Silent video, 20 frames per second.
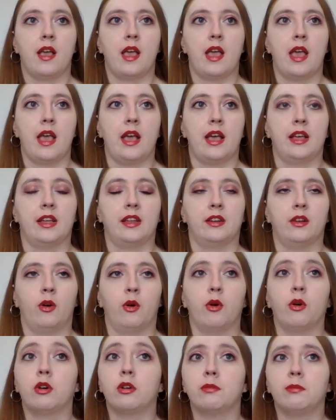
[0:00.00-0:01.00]
And
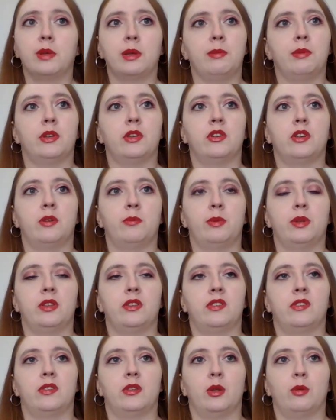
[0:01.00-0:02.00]
or maybe it could have
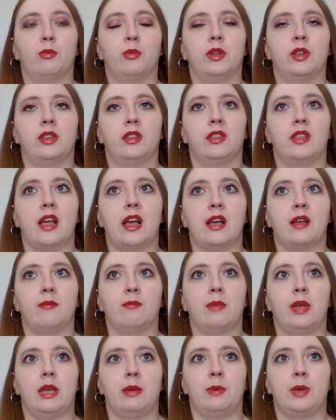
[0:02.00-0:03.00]
been someone that
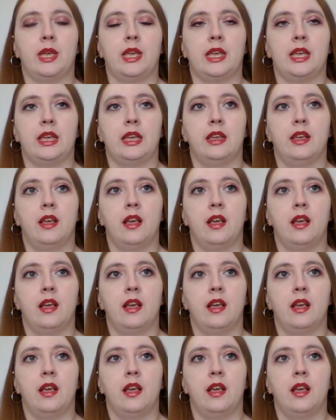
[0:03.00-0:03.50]
maybe